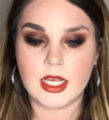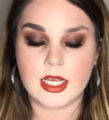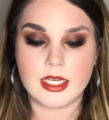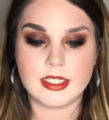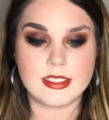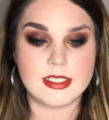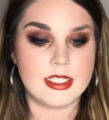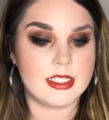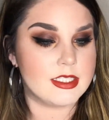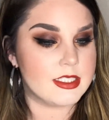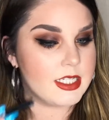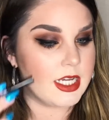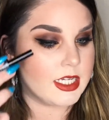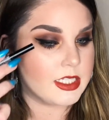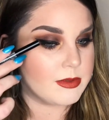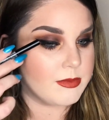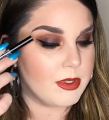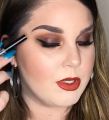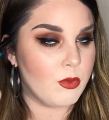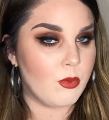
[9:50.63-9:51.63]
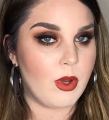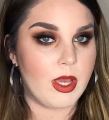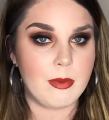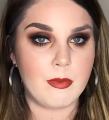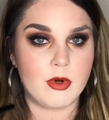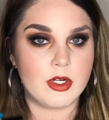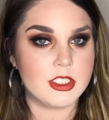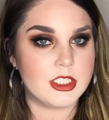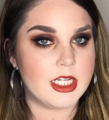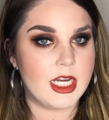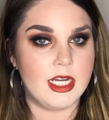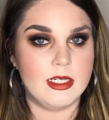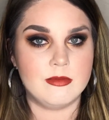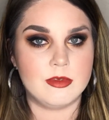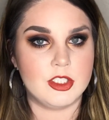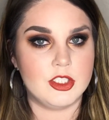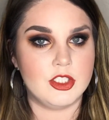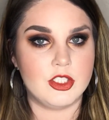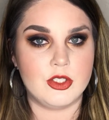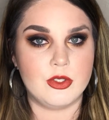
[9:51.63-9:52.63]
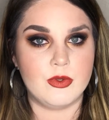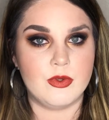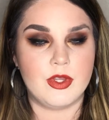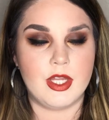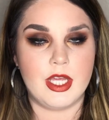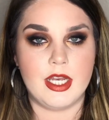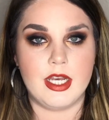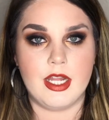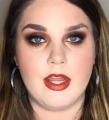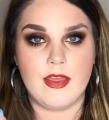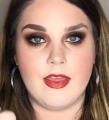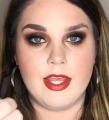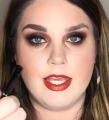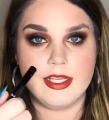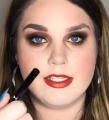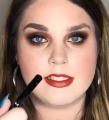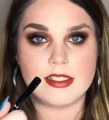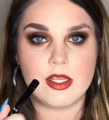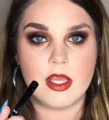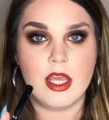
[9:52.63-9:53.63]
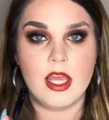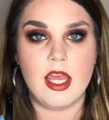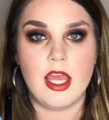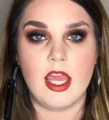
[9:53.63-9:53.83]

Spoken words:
because this takes me way more time to do than this.